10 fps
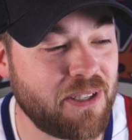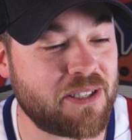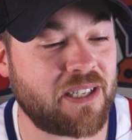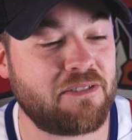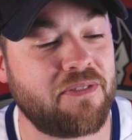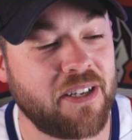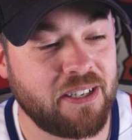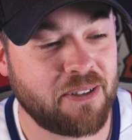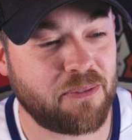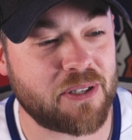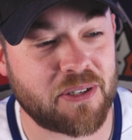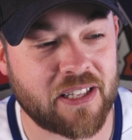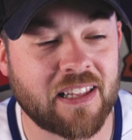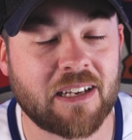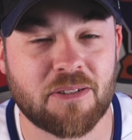these kind of ones that you
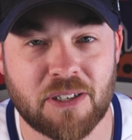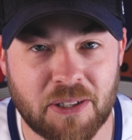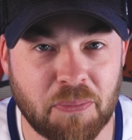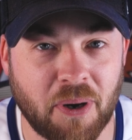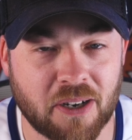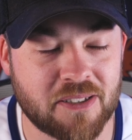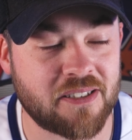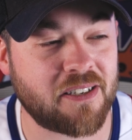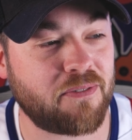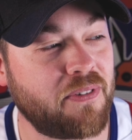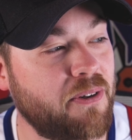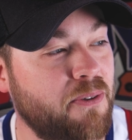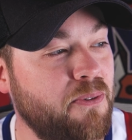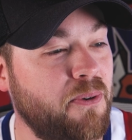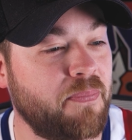think outside the box and stuff. Very
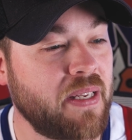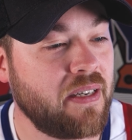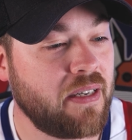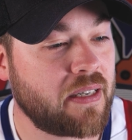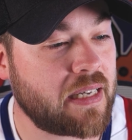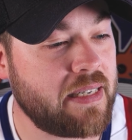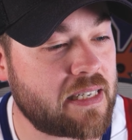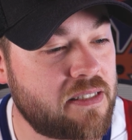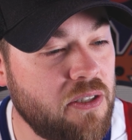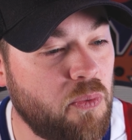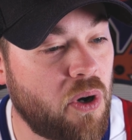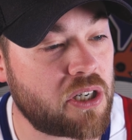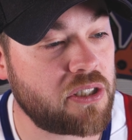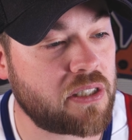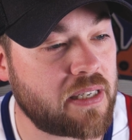cool. Okay, next, the
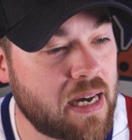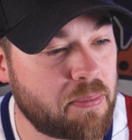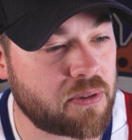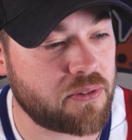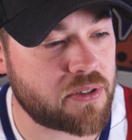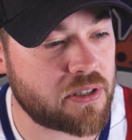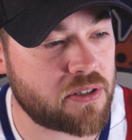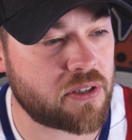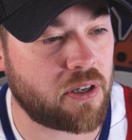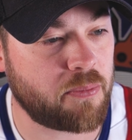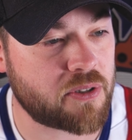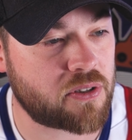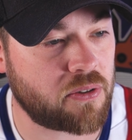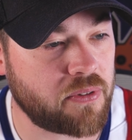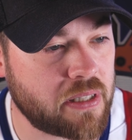Washington Capitals. This is almost
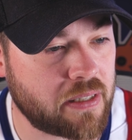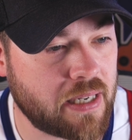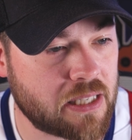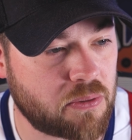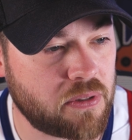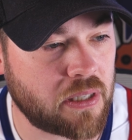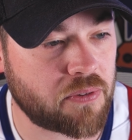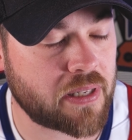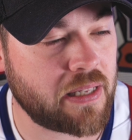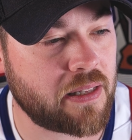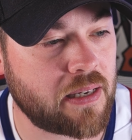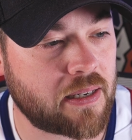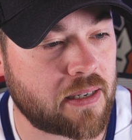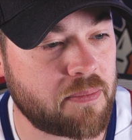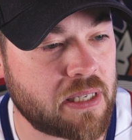certainly the last one. I don't think anything
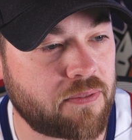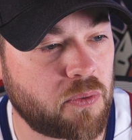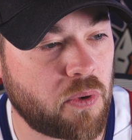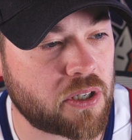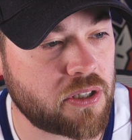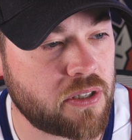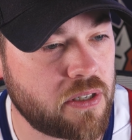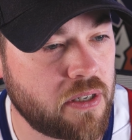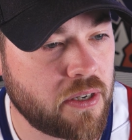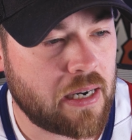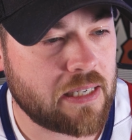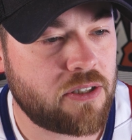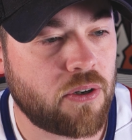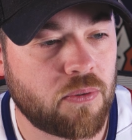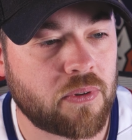comes after Washington. I
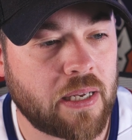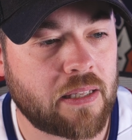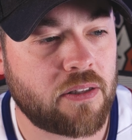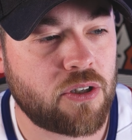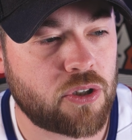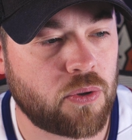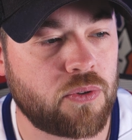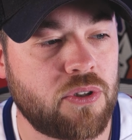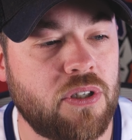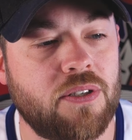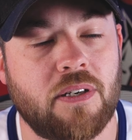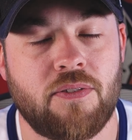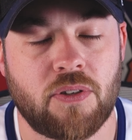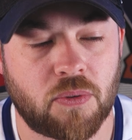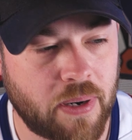don't like the shoulders just
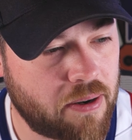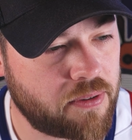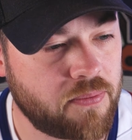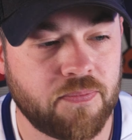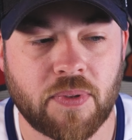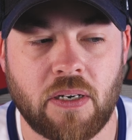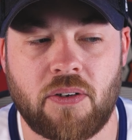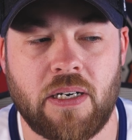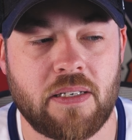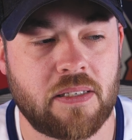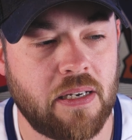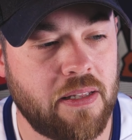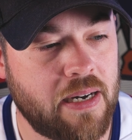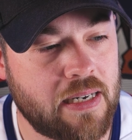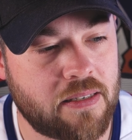because they're rounded. I'll kind of say
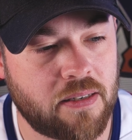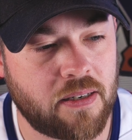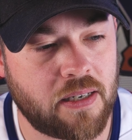that.